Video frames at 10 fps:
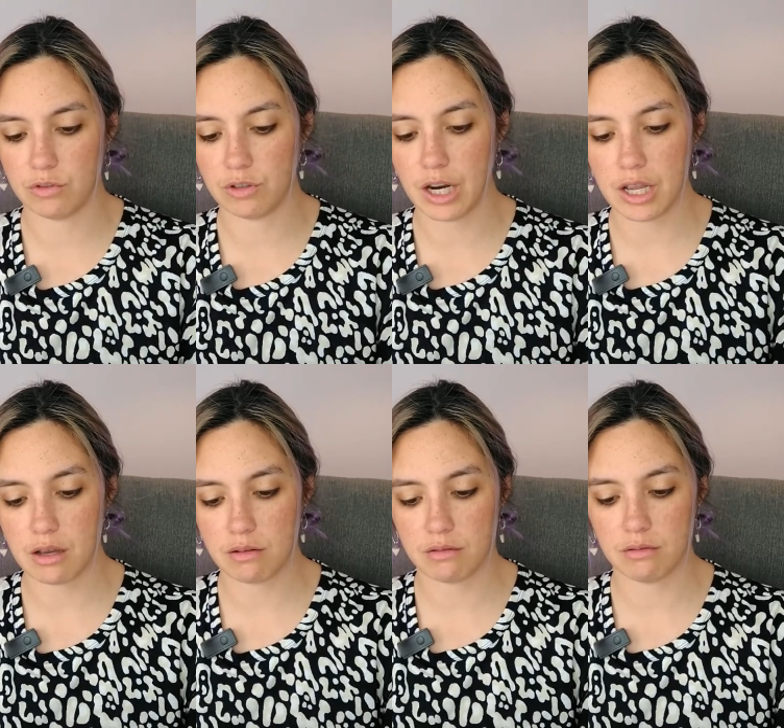
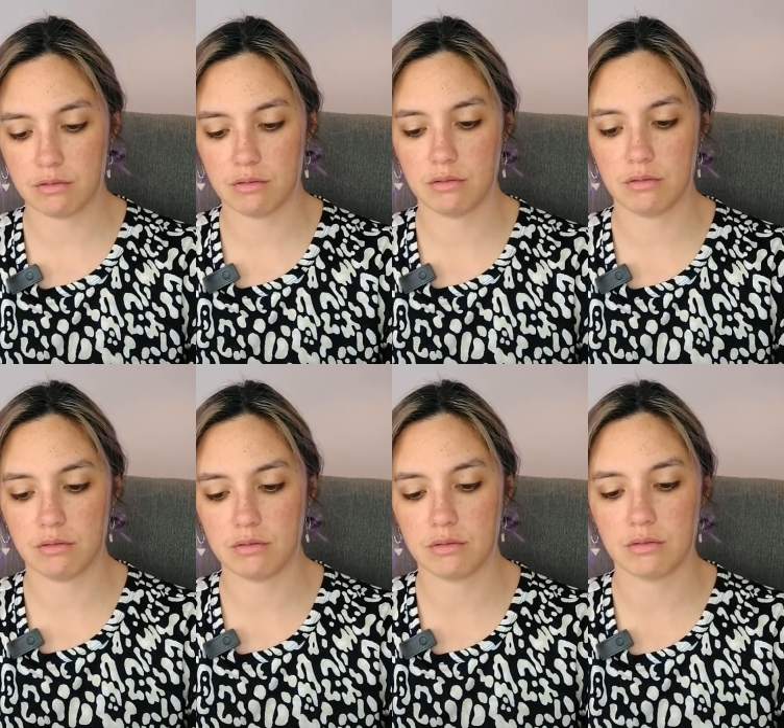
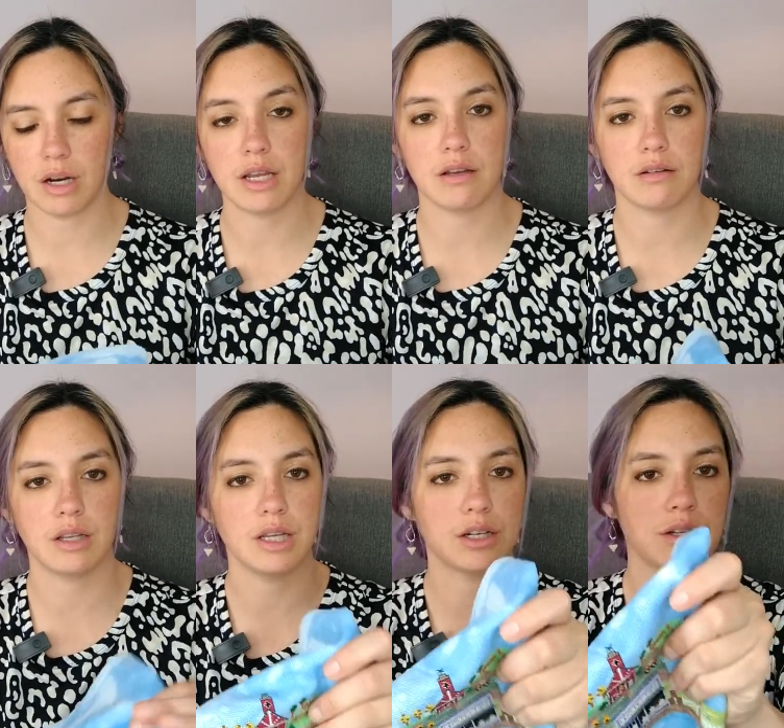right
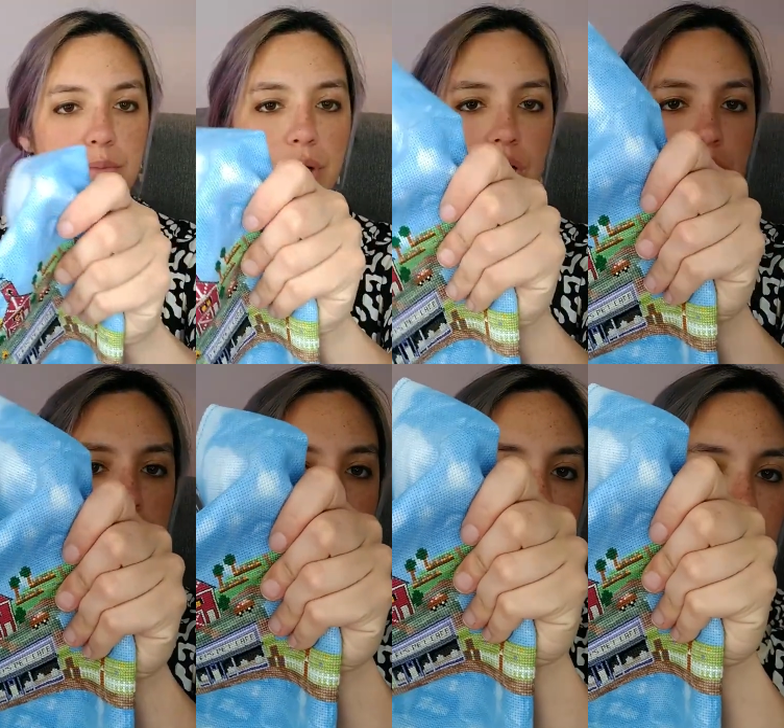here at the
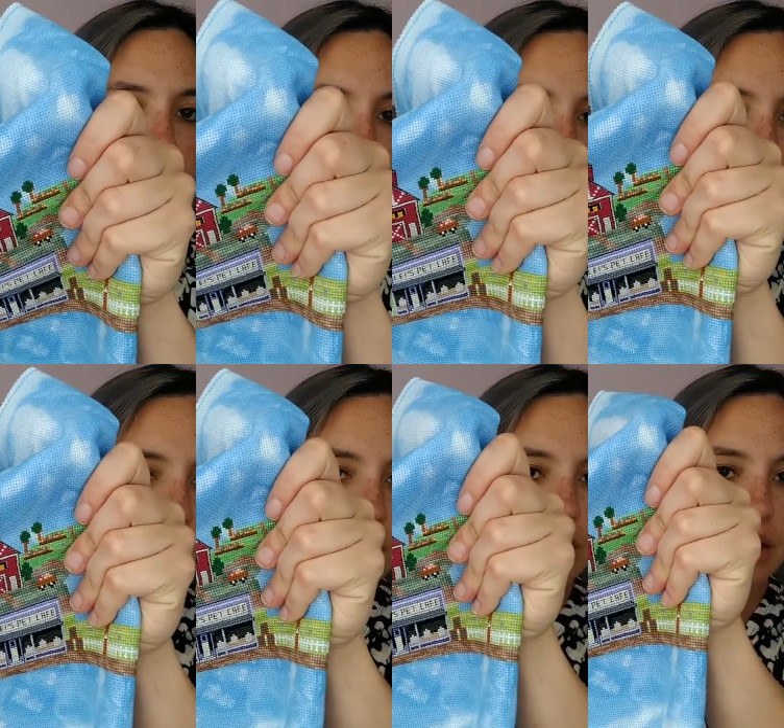barn.
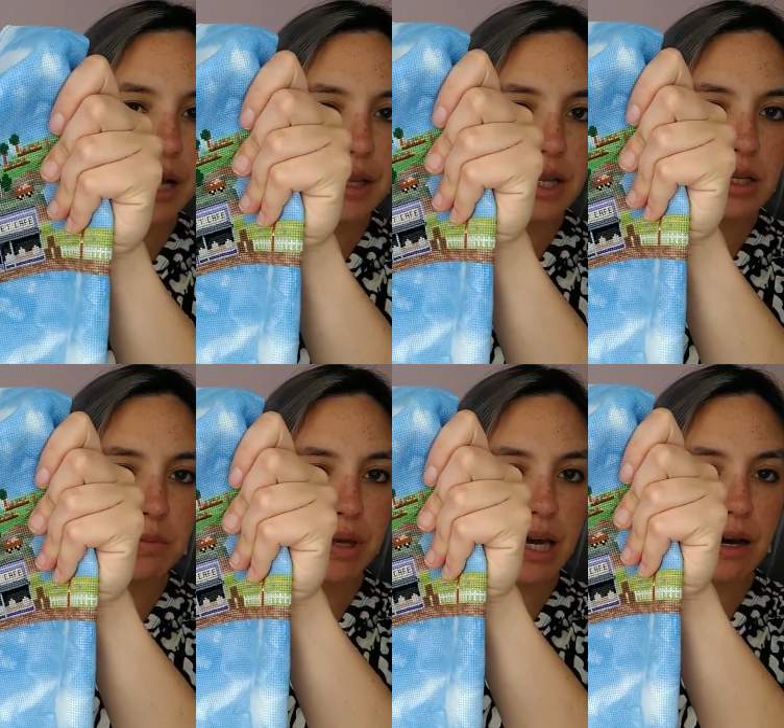And these
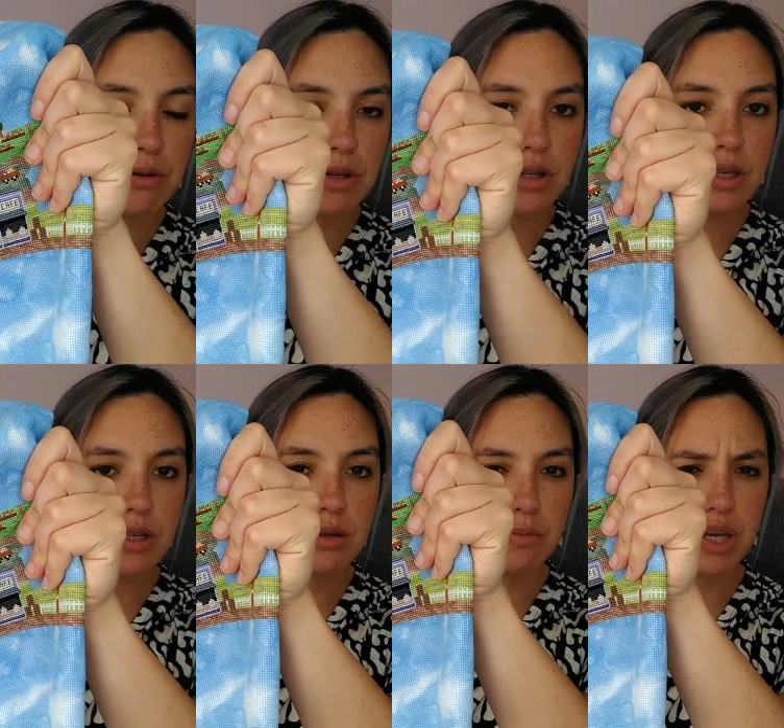bee
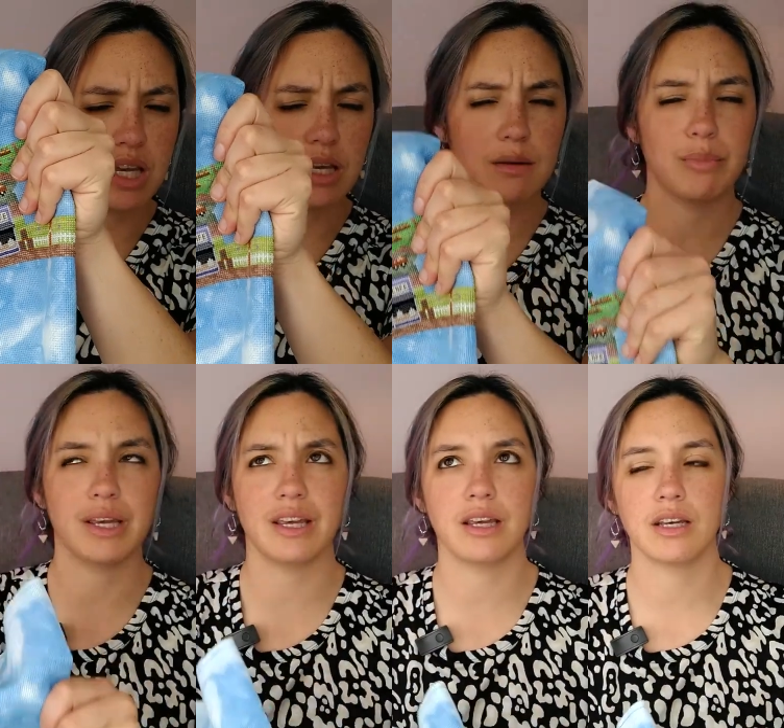houses,
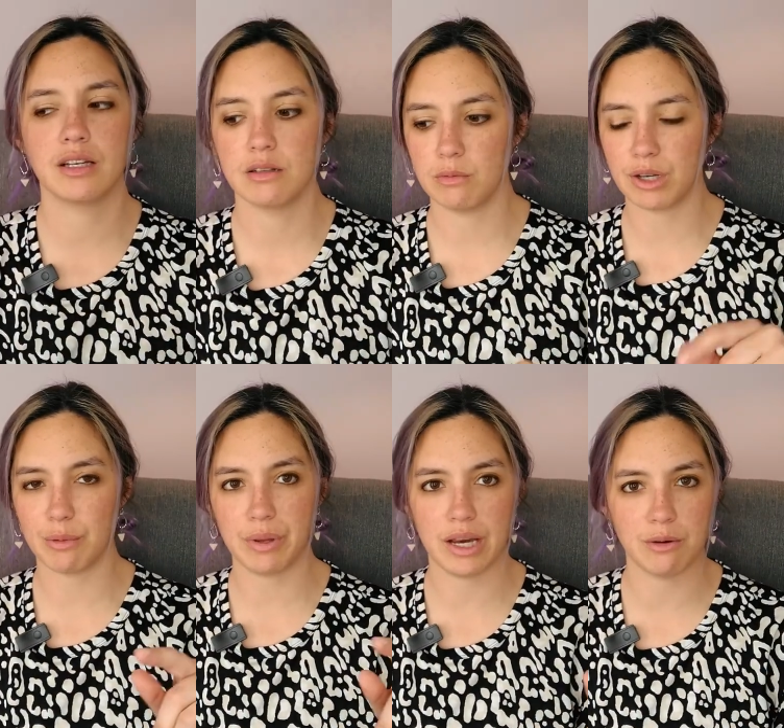what
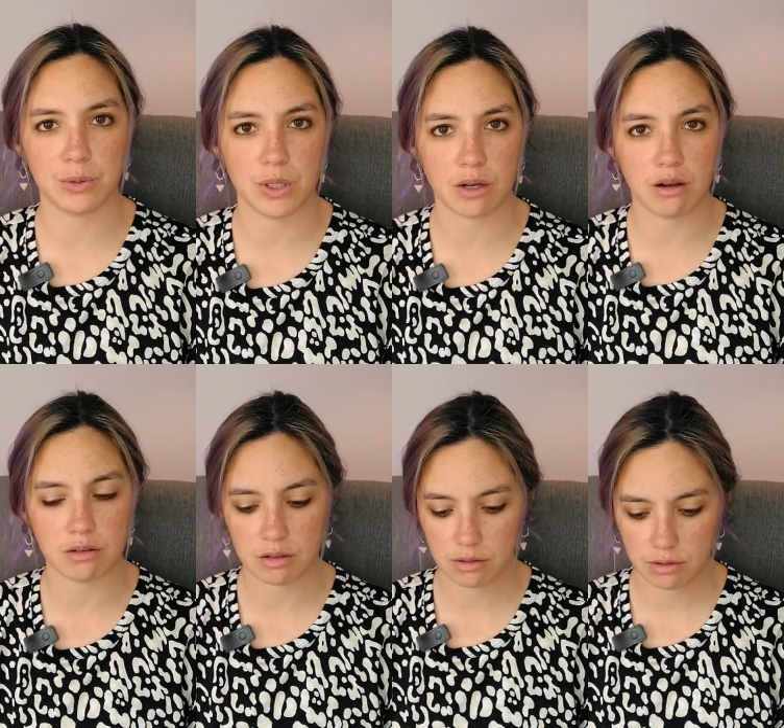are bee houses called?